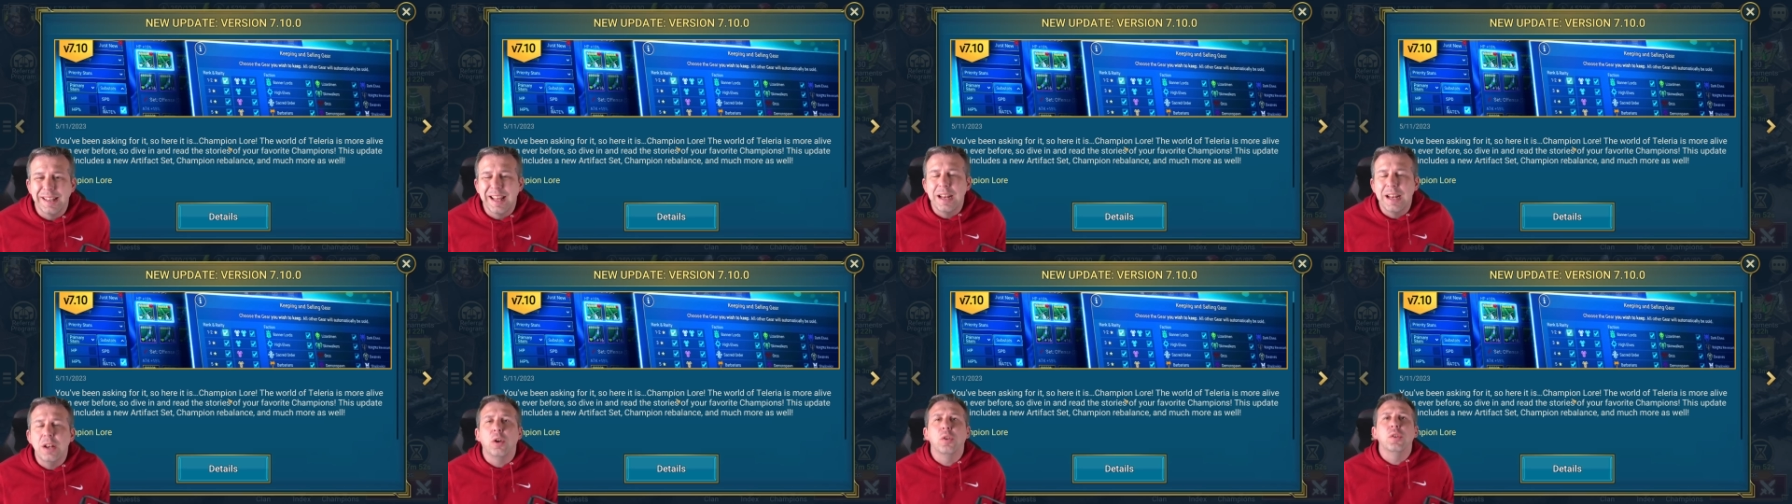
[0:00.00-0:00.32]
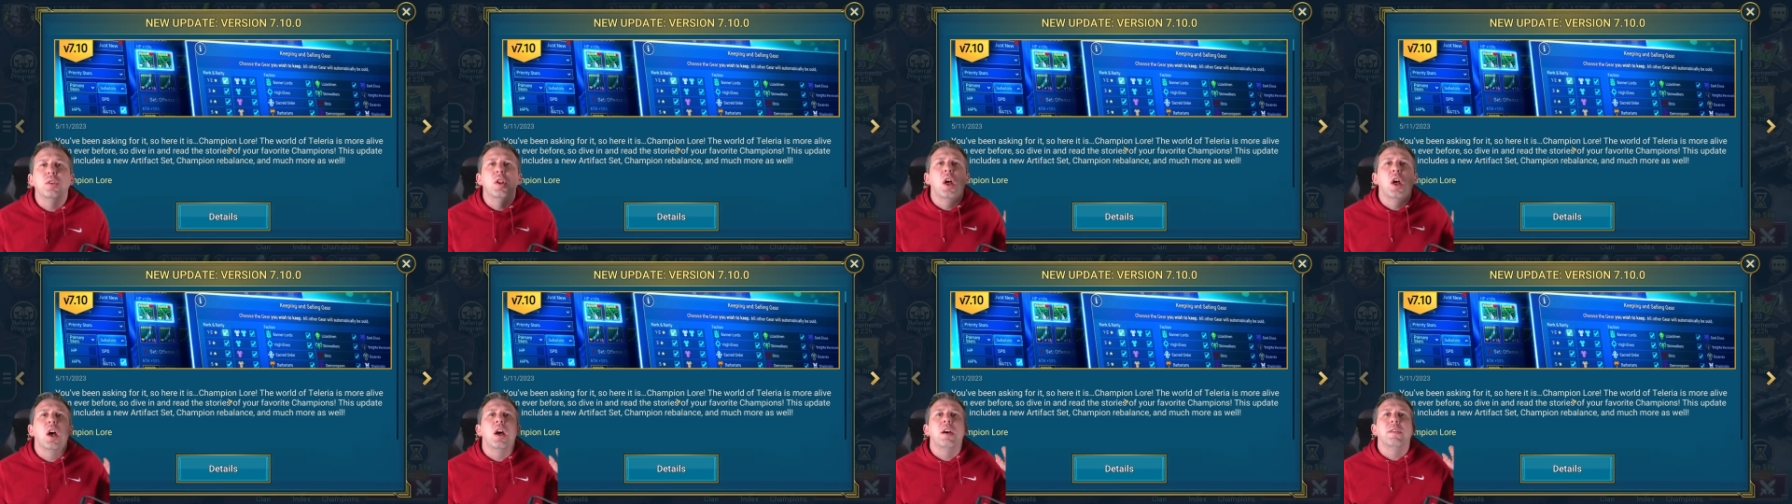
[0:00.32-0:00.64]
They're
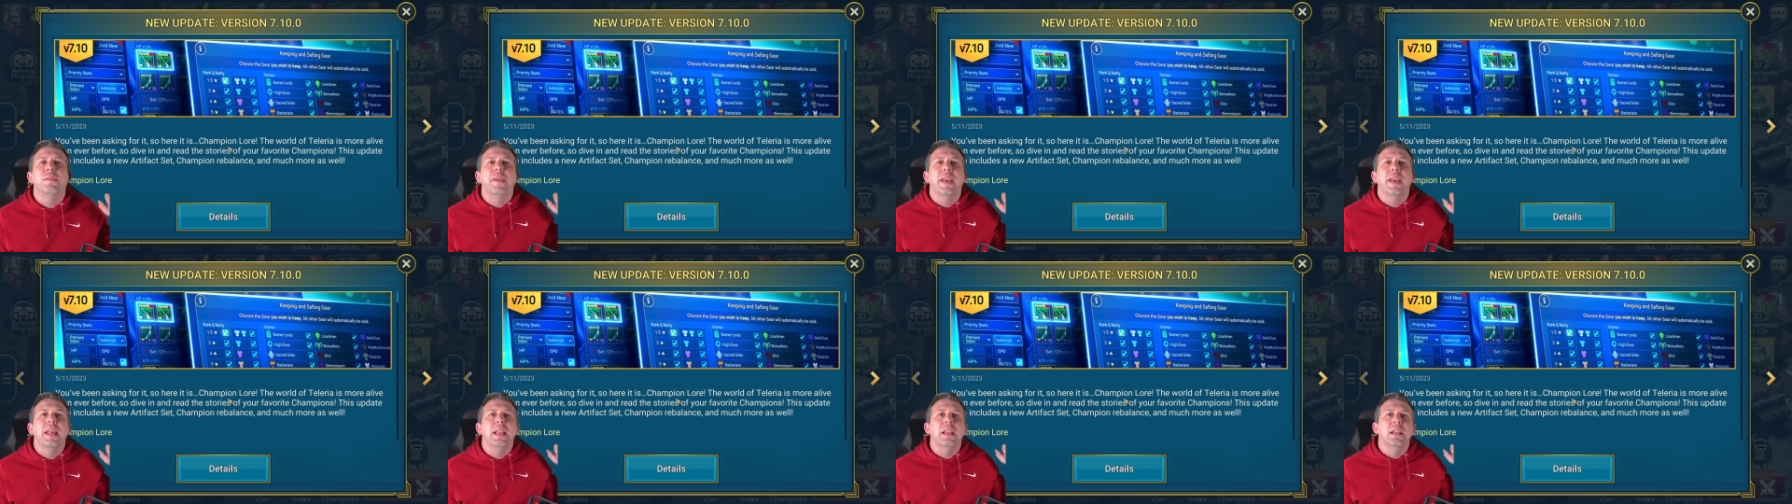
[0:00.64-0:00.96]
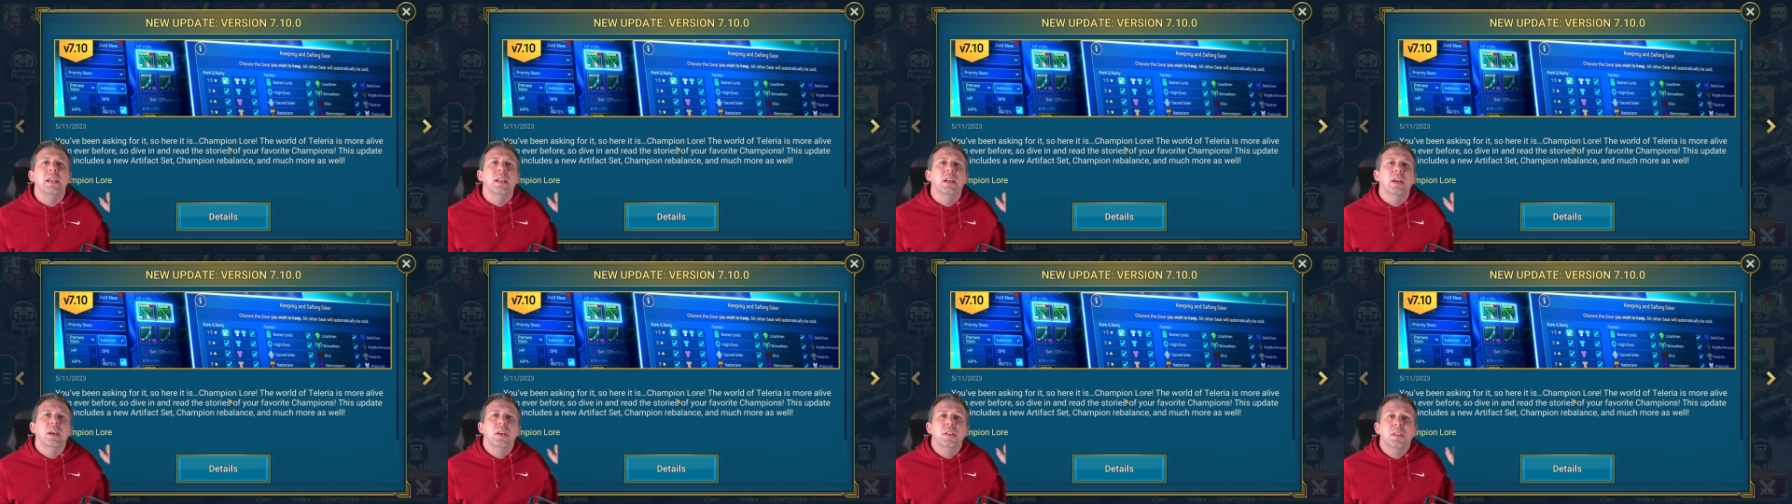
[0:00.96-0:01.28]
not
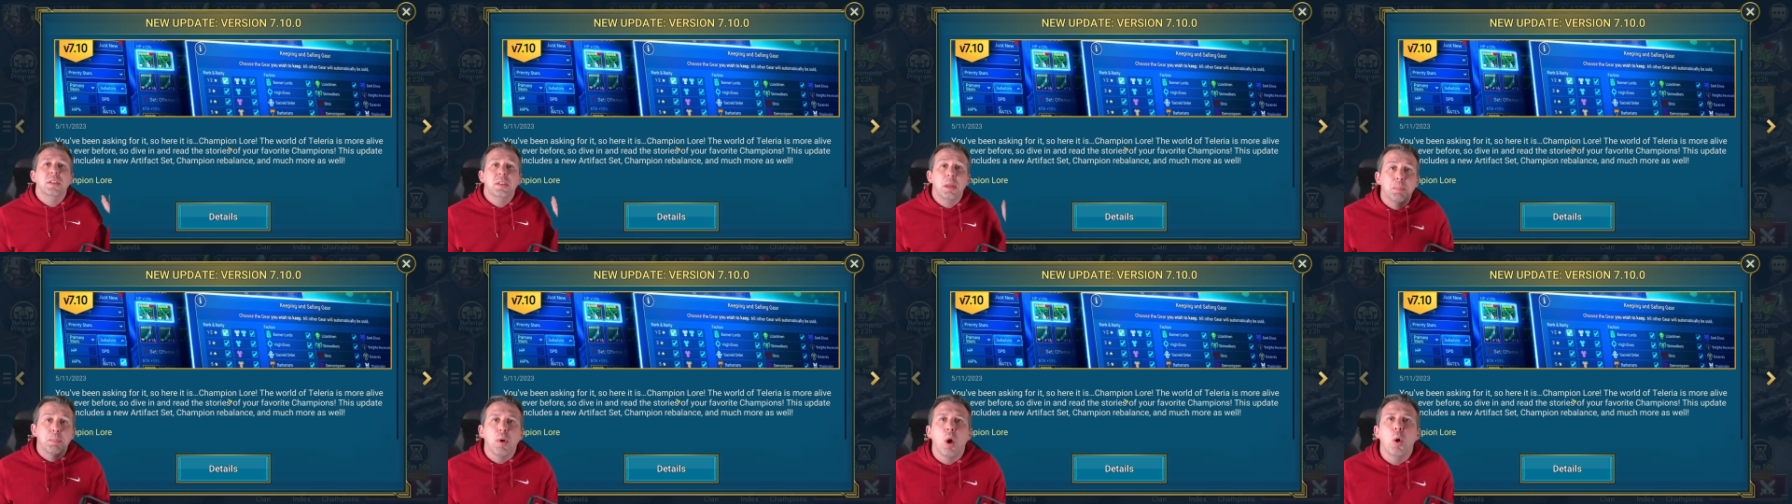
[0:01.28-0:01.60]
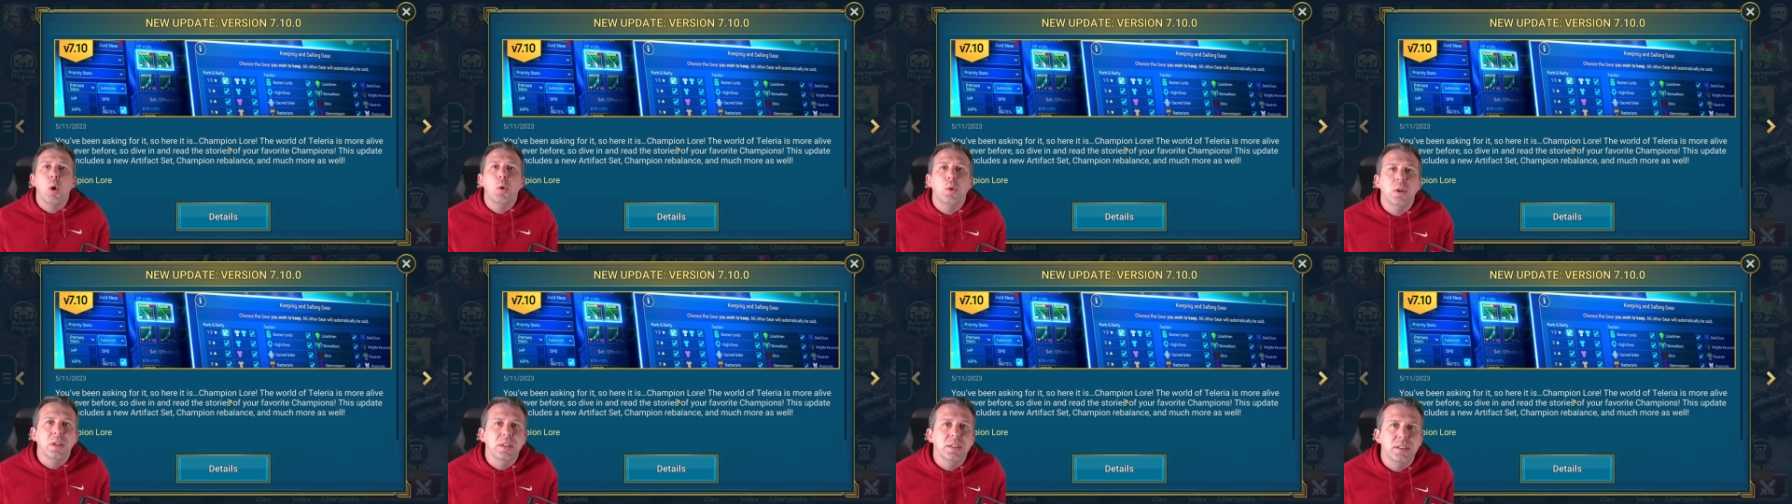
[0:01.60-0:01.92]
nerfing the
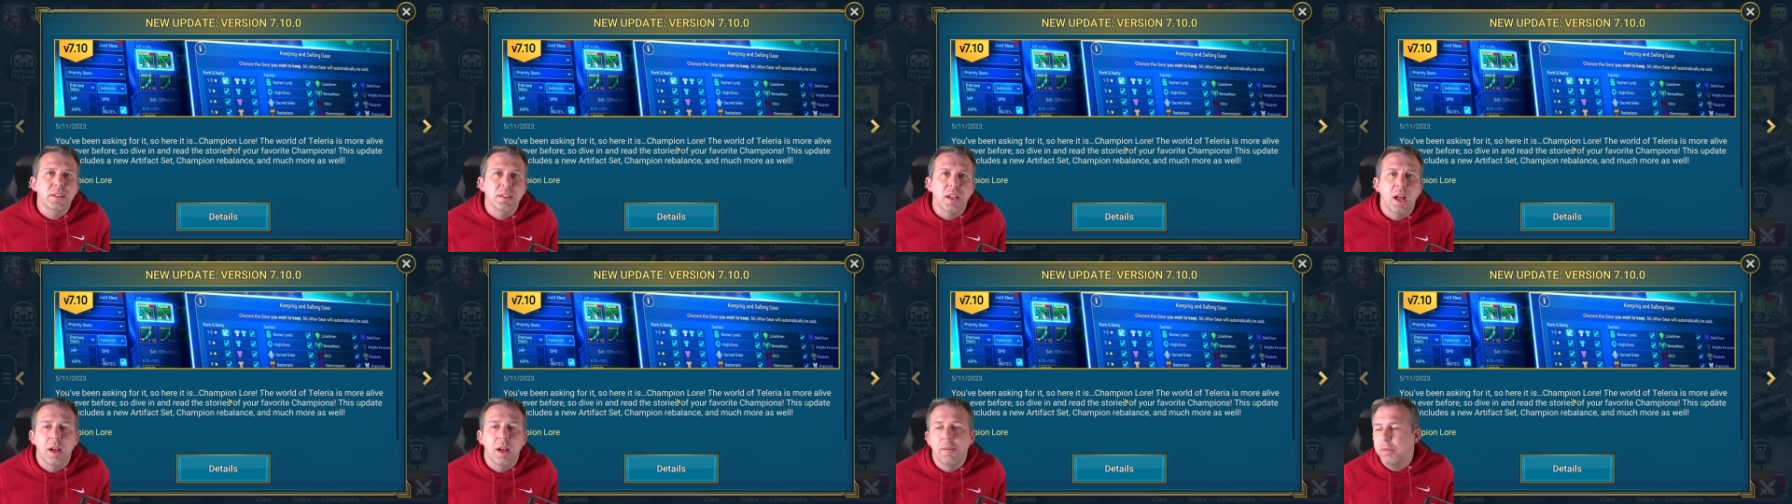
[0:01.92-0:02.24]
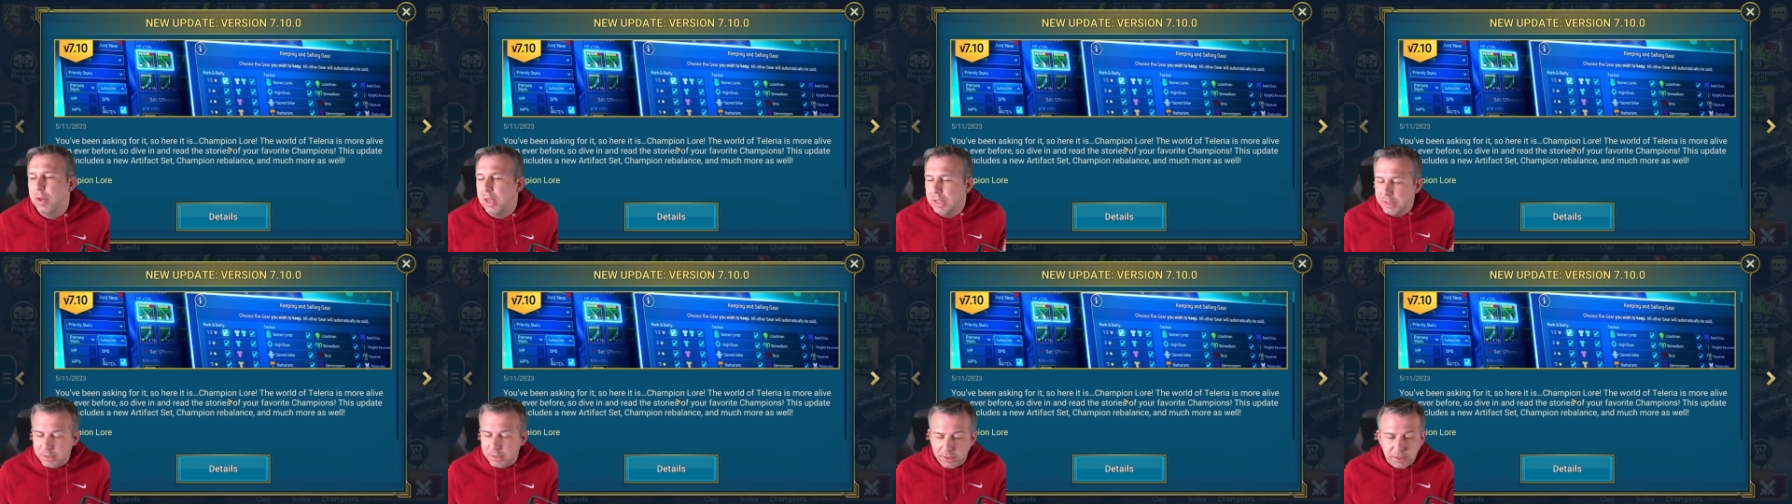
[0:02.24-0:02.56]
broken
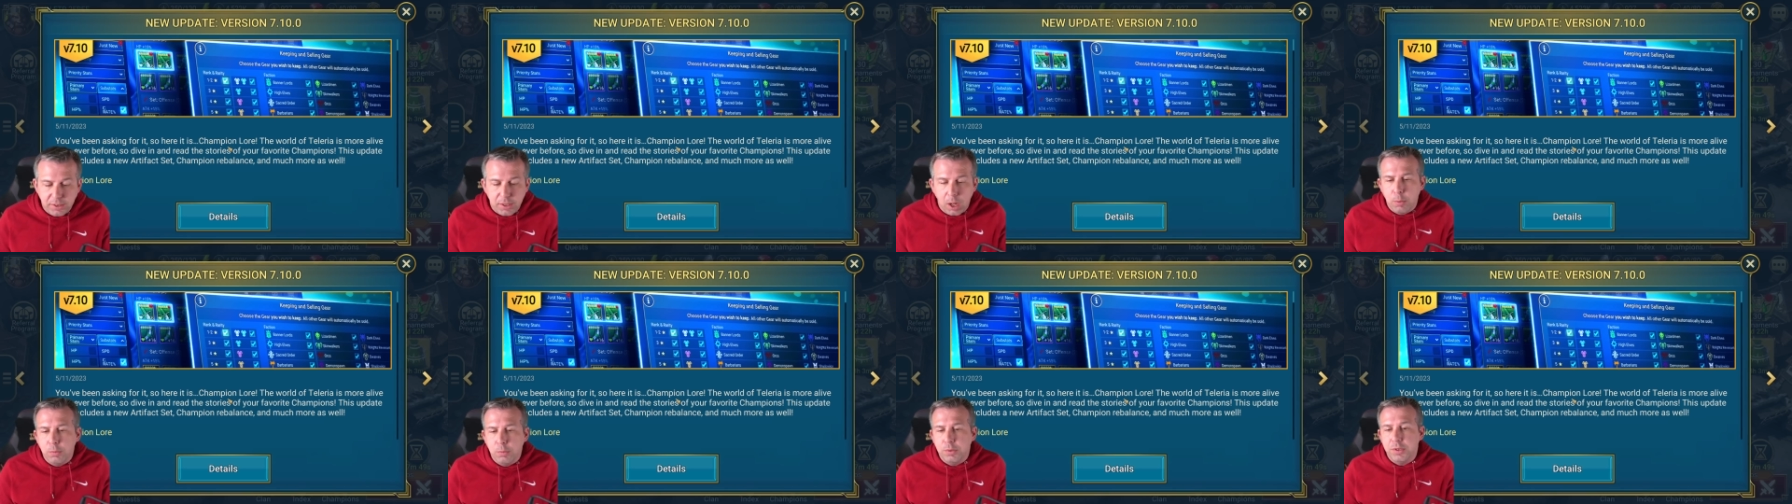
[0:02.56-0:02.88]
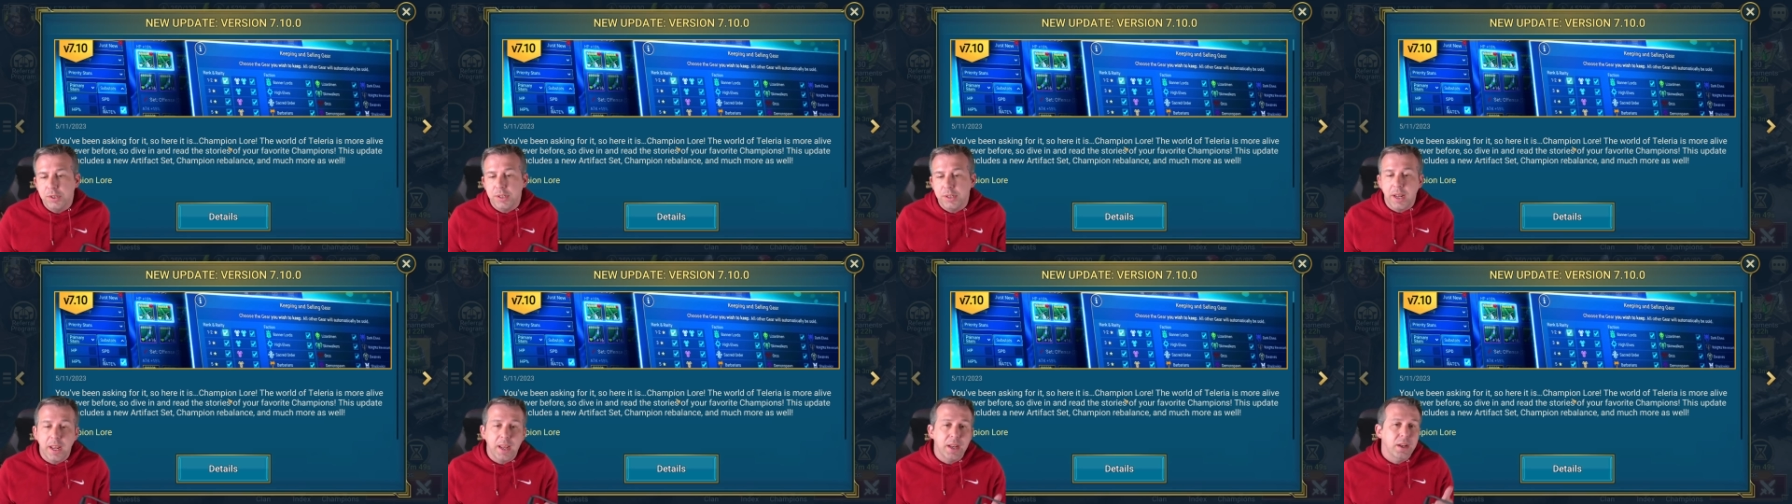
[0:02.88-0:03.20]
stuff like Stone
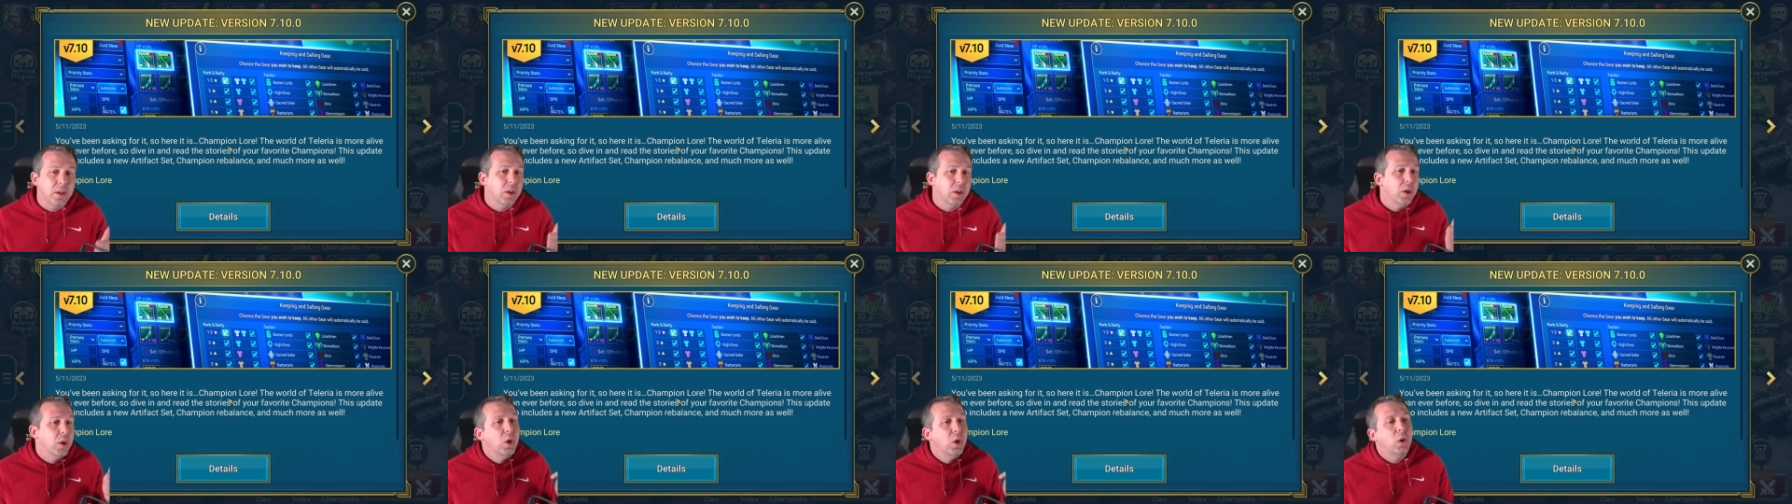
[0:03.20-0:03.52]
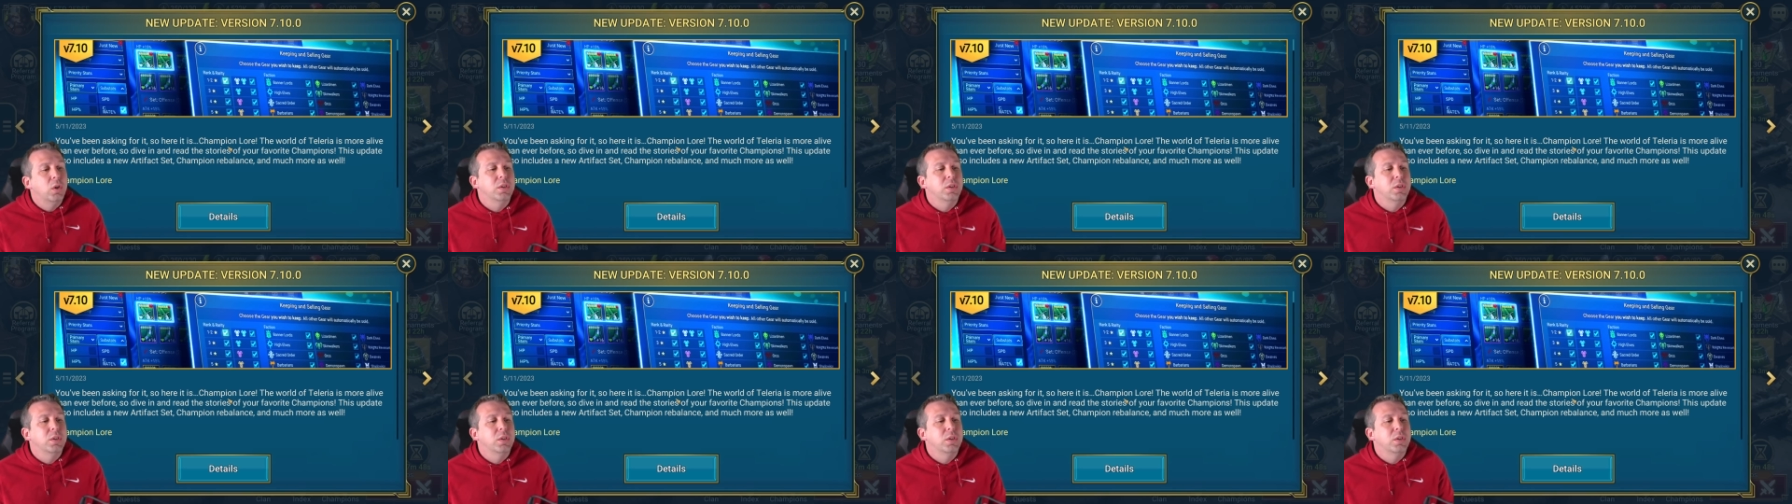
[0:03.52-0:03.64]
Skin